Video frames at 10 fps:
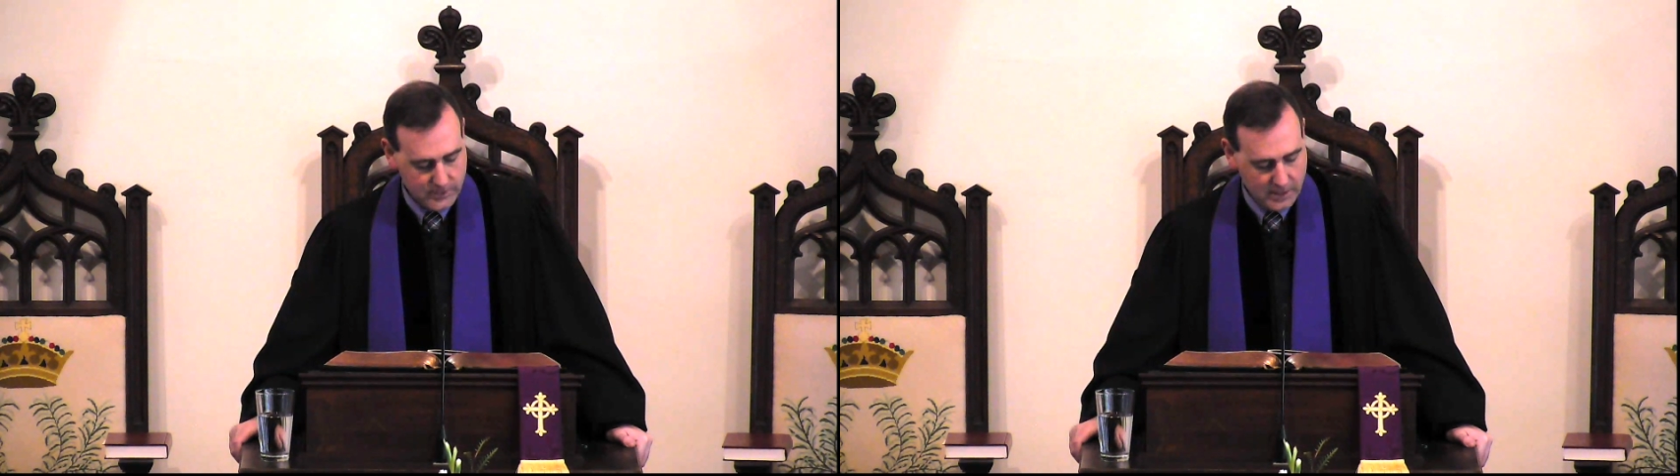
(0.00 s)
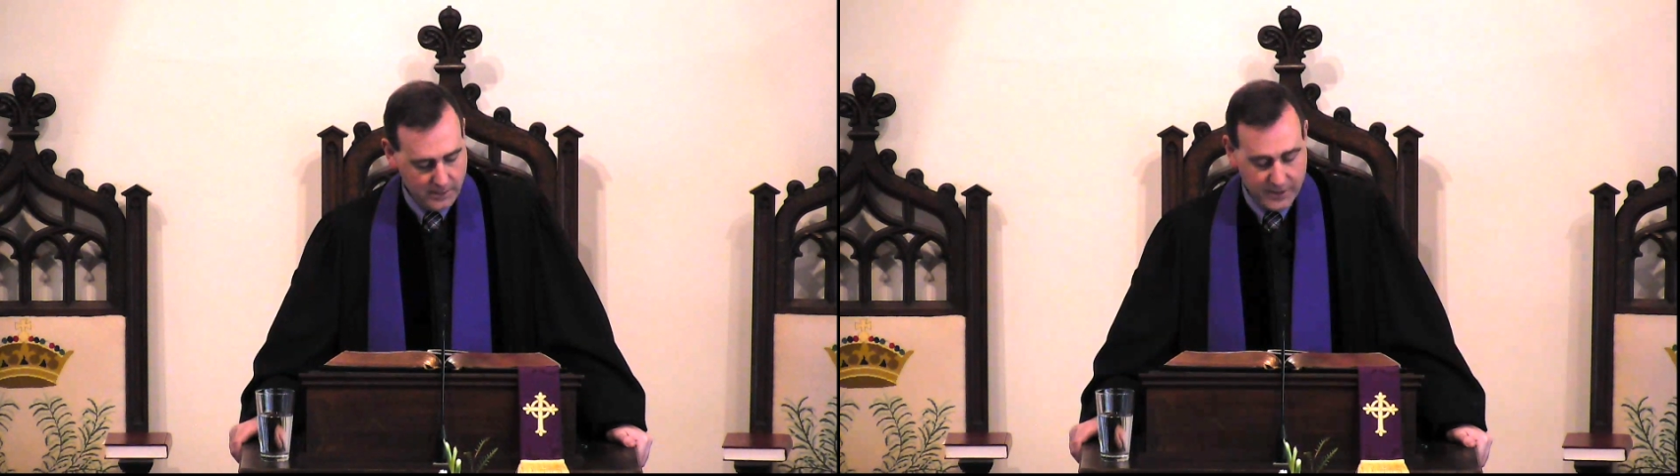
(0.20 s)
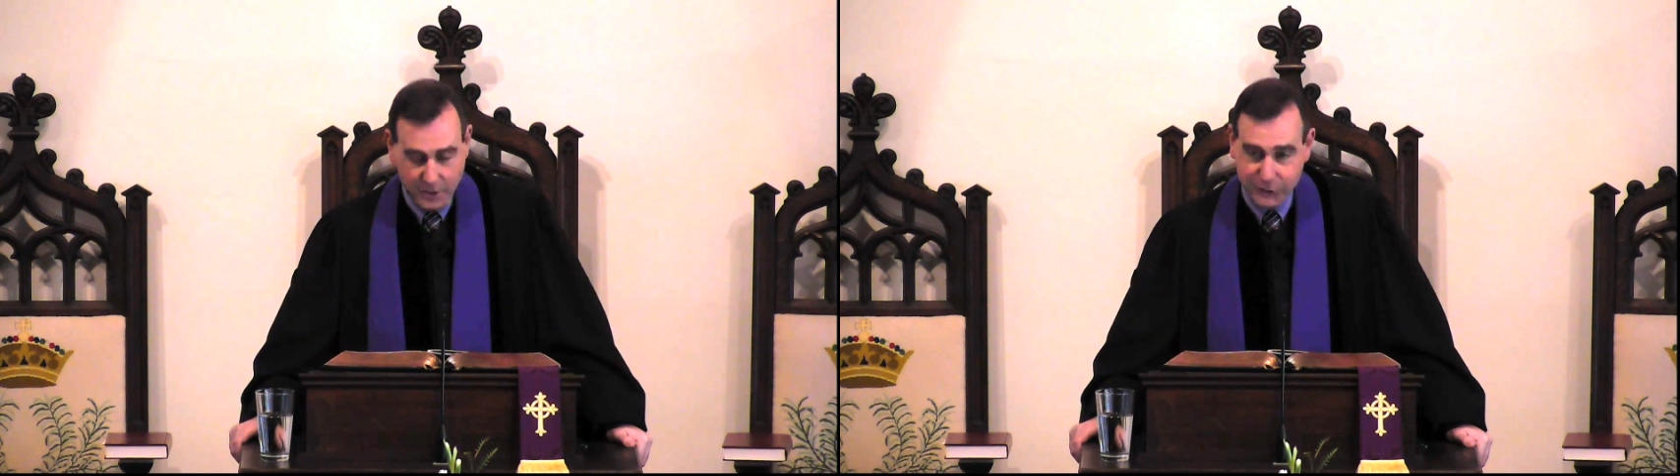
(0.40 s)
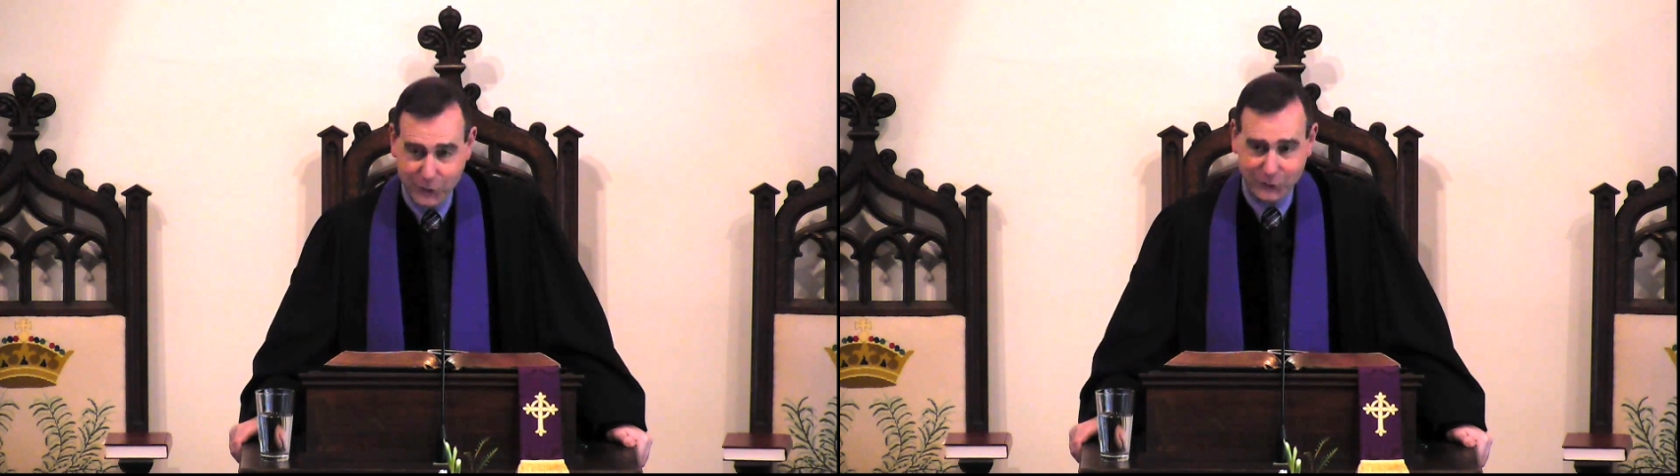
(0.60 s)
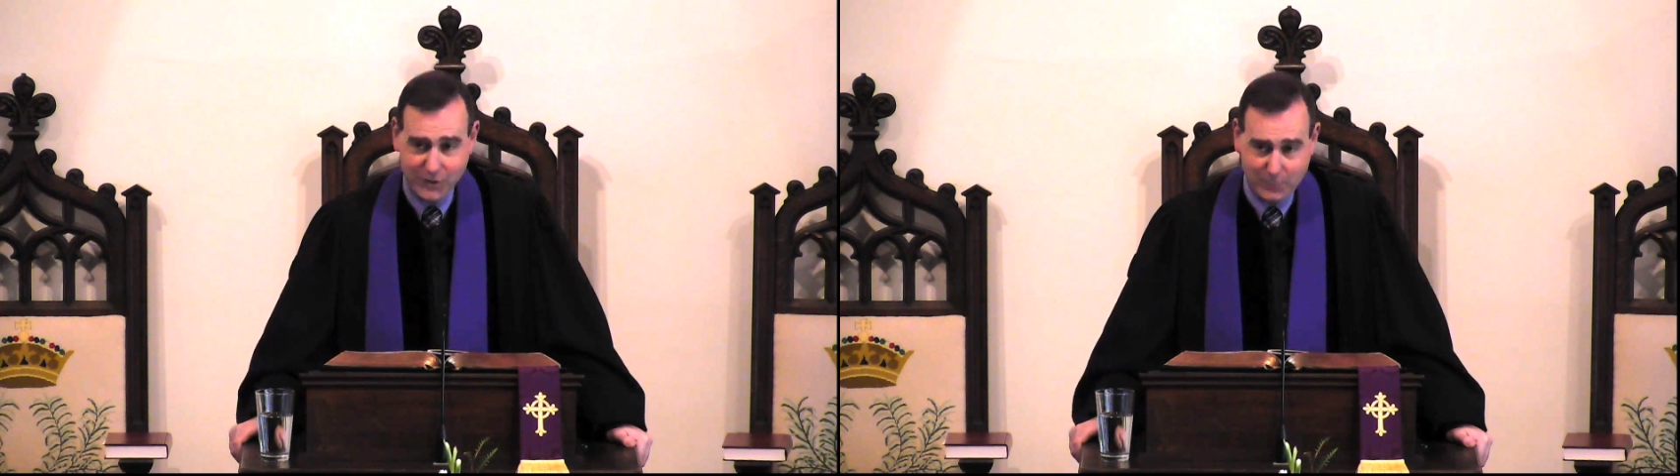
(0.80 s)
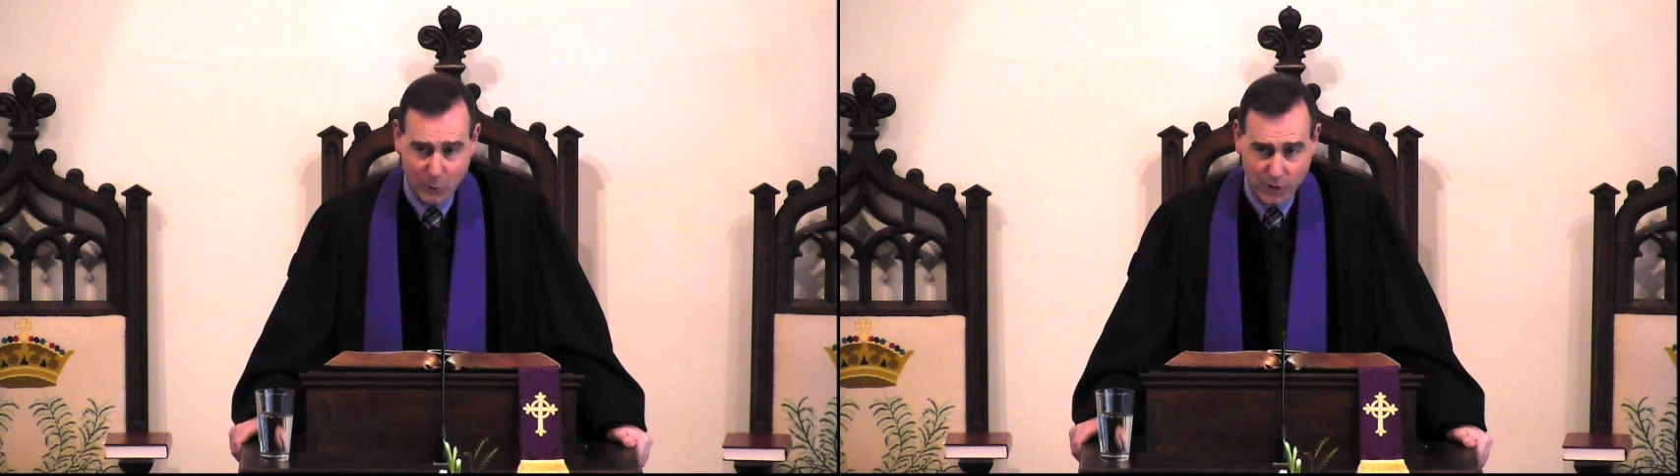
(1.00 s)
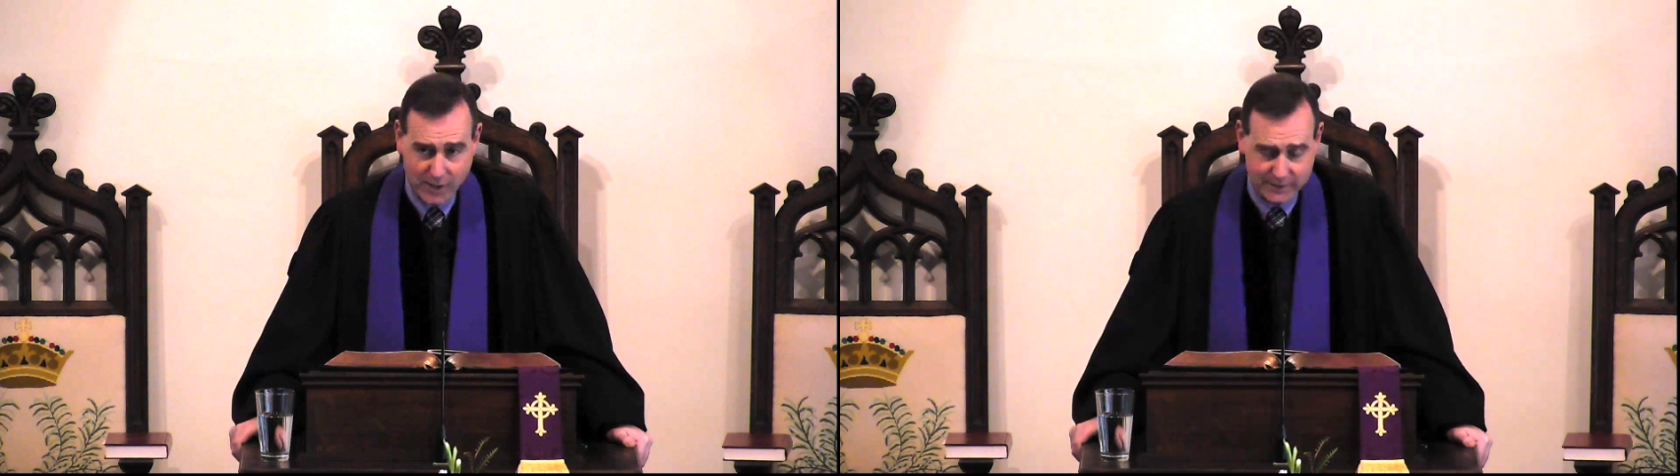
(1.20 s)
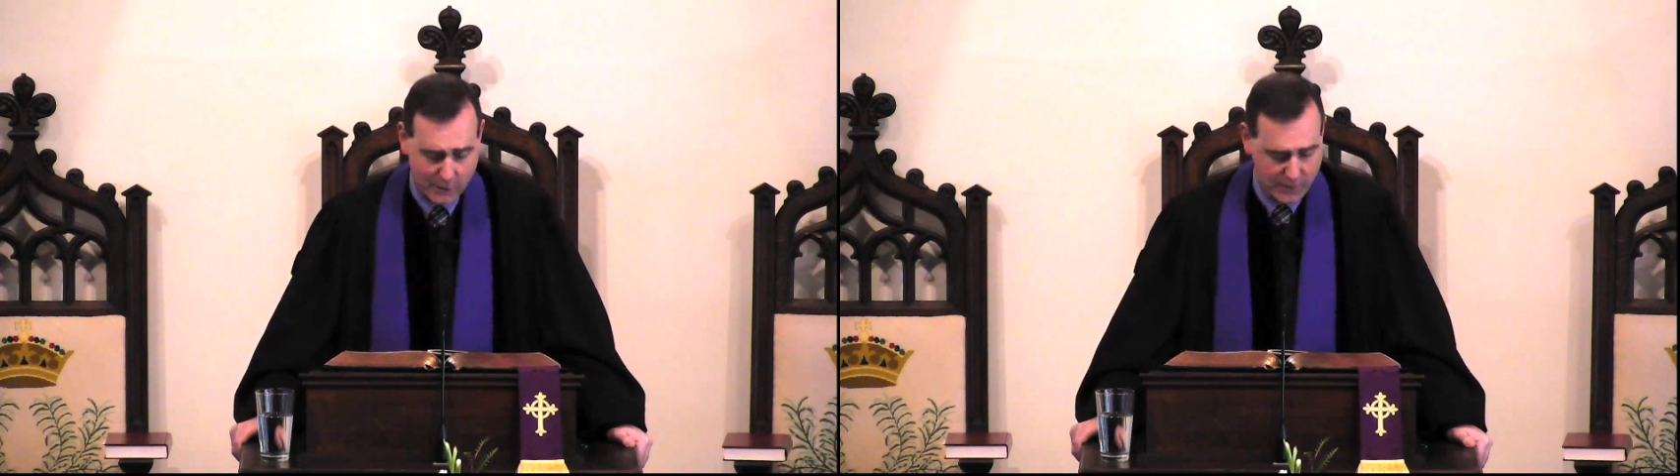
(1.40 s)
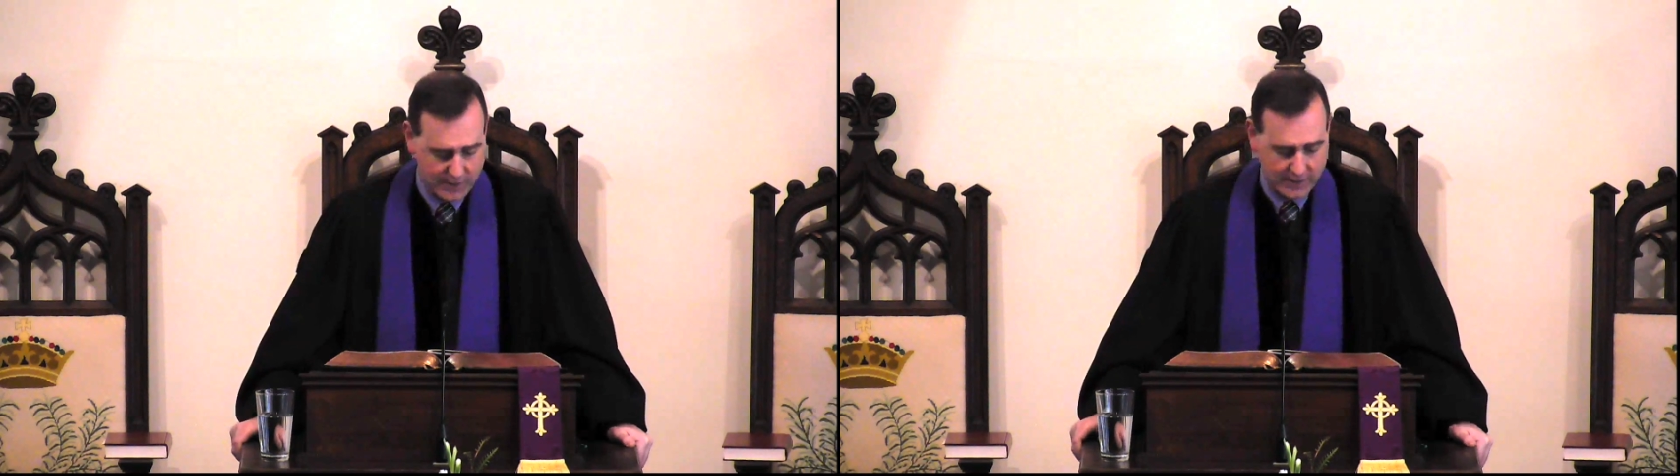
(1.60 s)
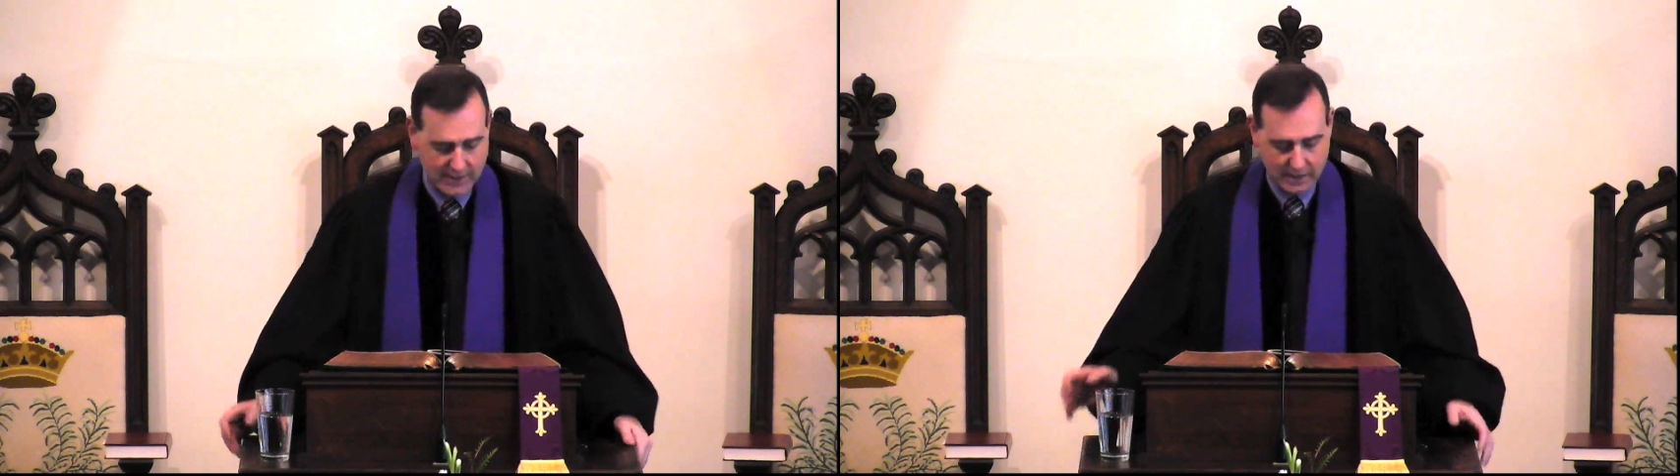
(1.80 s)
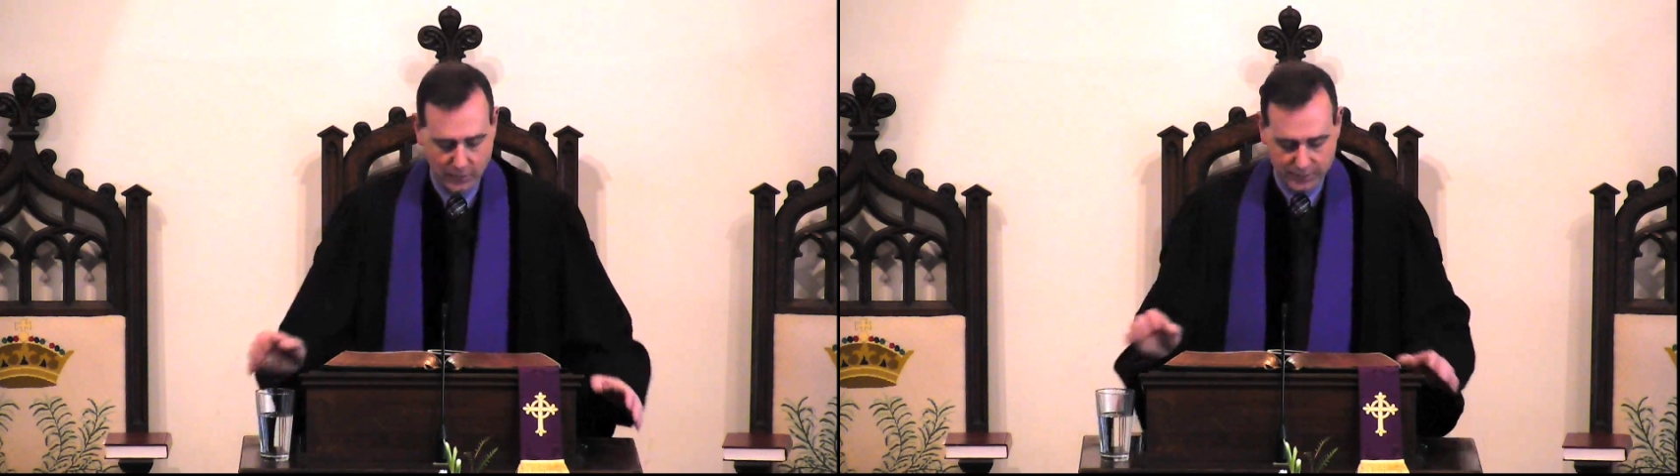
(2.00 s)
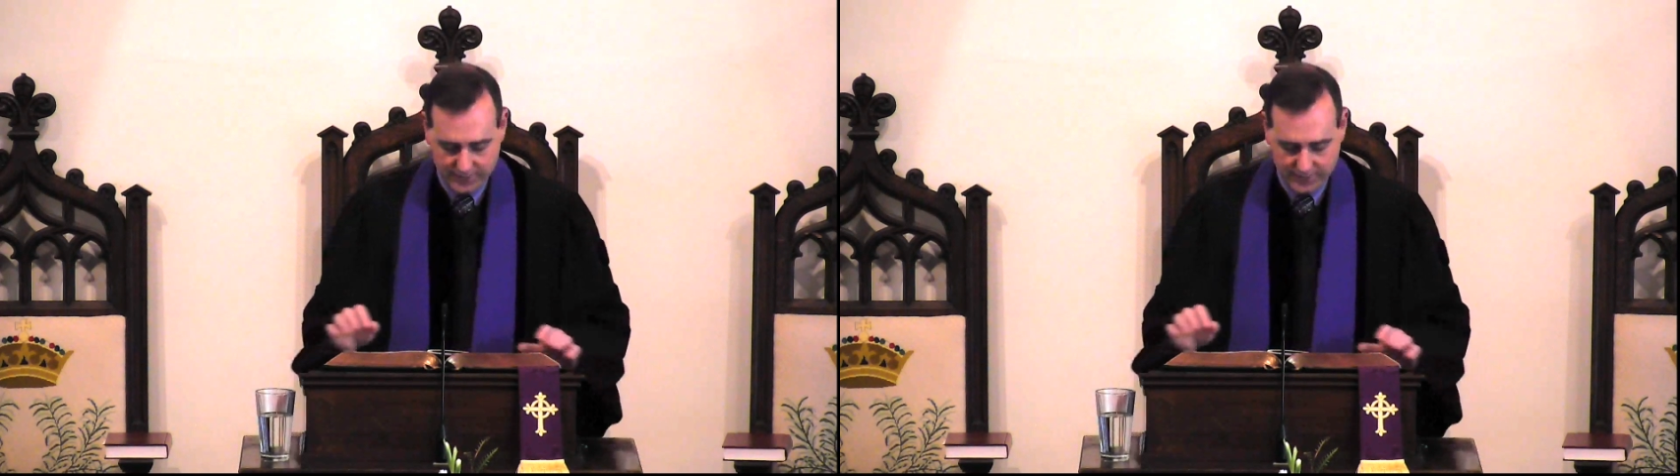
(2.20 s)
Then on Tuesday morning, Tony and Howard